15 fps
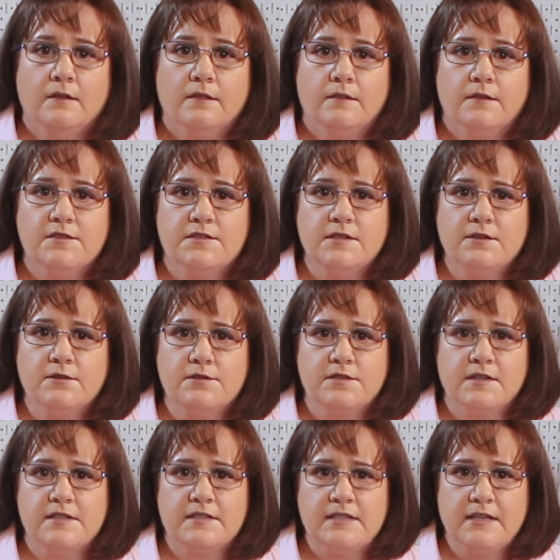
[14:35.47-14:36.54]
The stickers
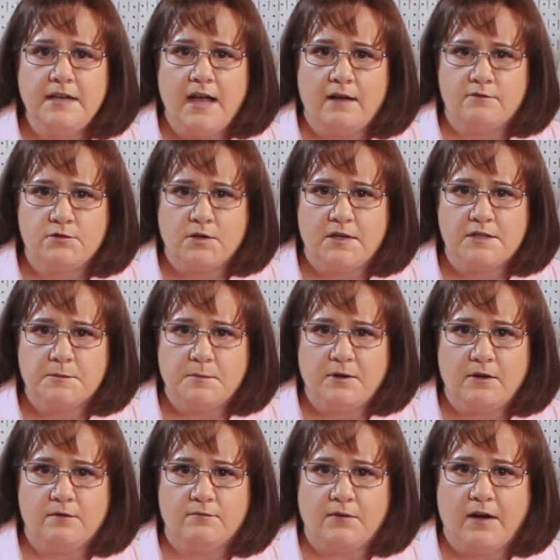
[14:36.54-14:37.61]
that did have
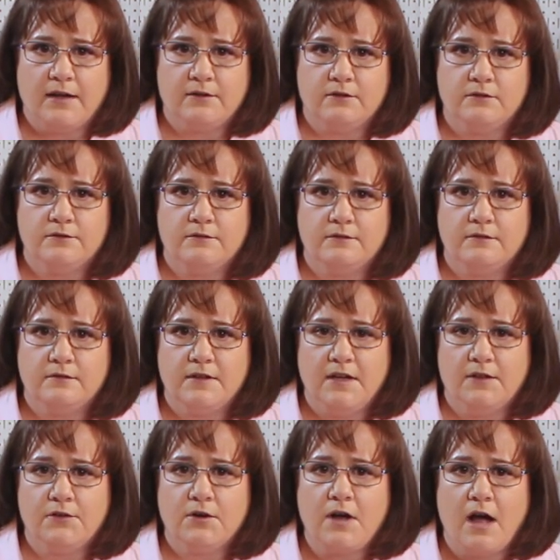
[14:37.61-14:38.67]
transparent vinyl, the
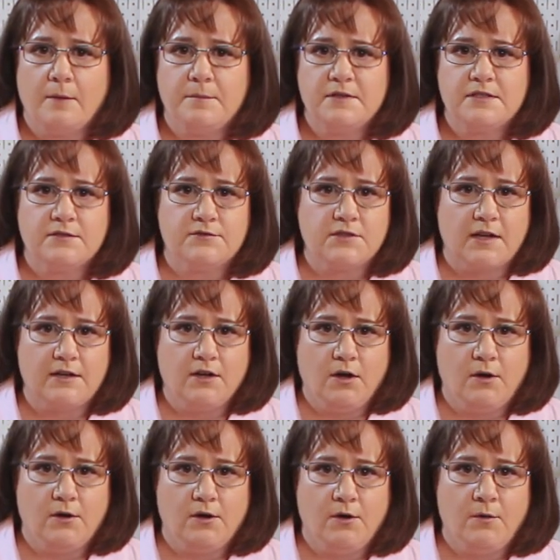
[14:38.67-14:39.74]
other copies of
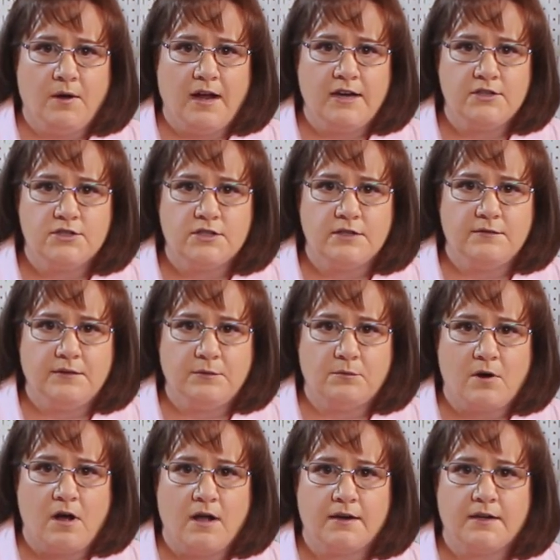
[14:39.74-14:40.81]
Zykoto, HTV
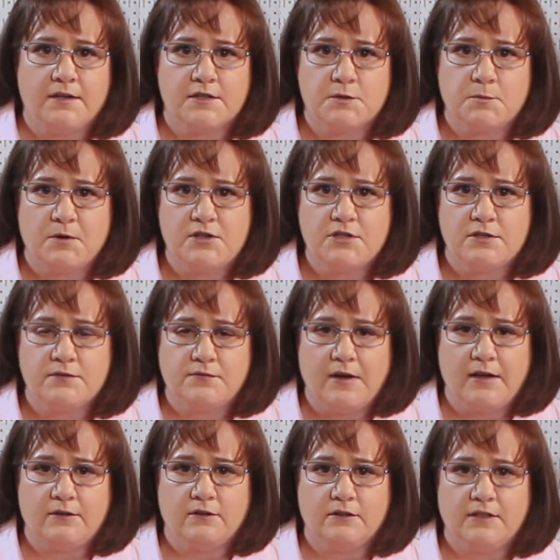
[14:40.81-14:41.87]
Ront, and Expressions
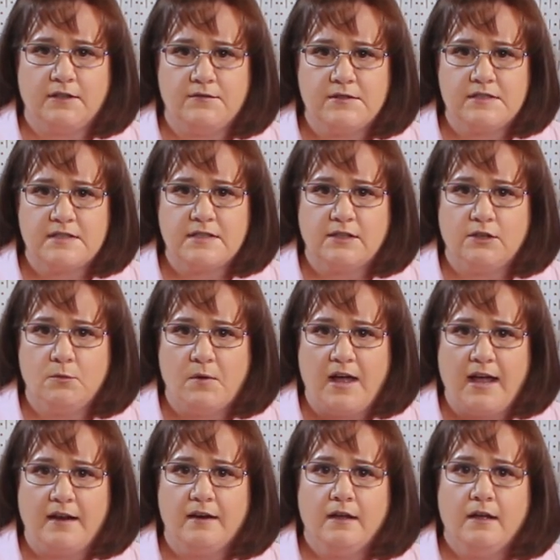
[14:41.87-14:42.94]
Vinyl, and even
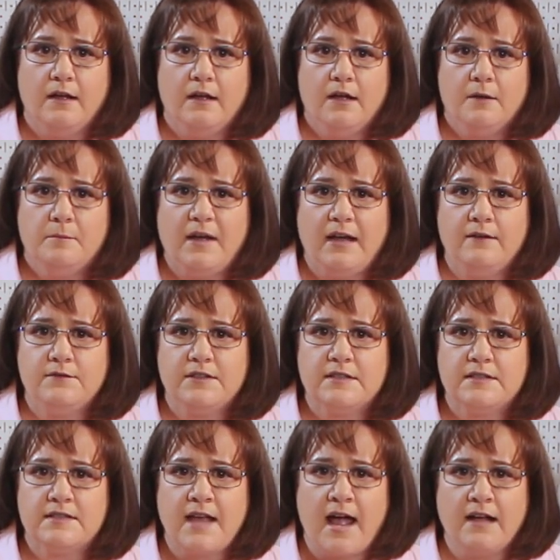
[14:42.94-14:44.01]
Silhouette, behaved
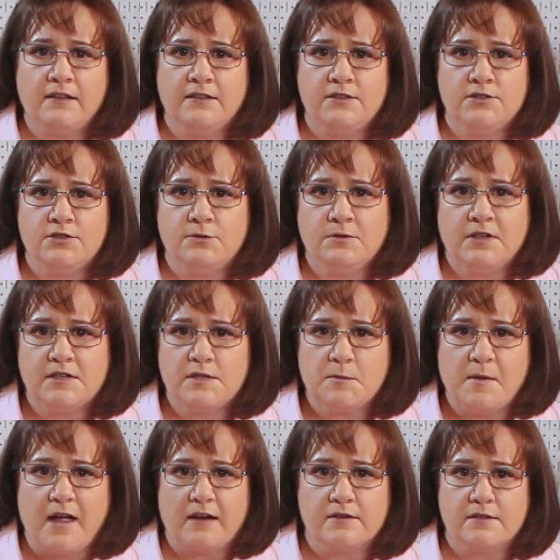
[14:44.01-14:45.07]
exactly as you would
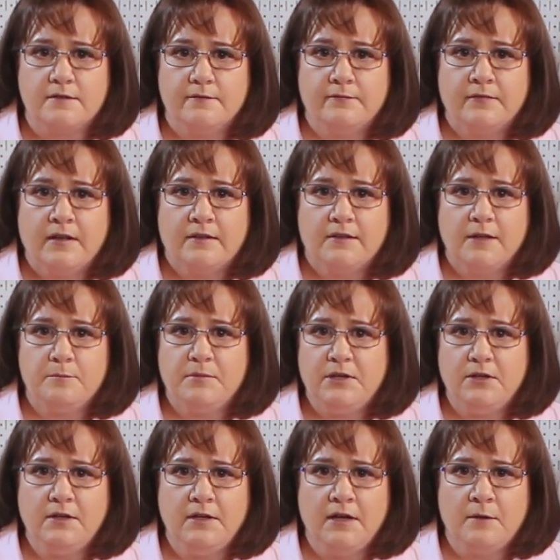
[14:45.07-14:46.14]
expect. They
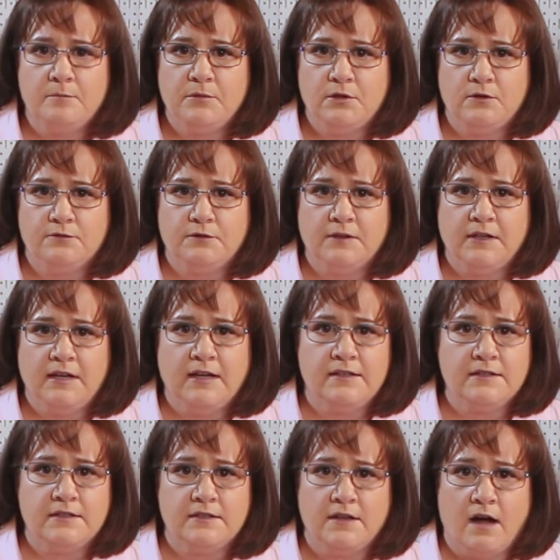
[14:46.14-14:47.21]
beaded up beautifully
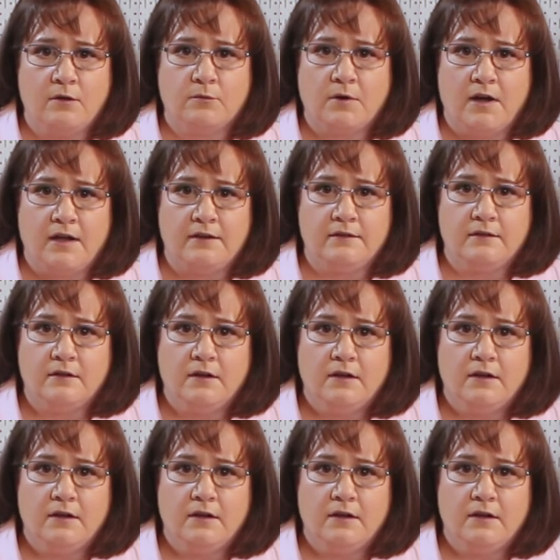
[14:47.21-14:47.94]
and did not run.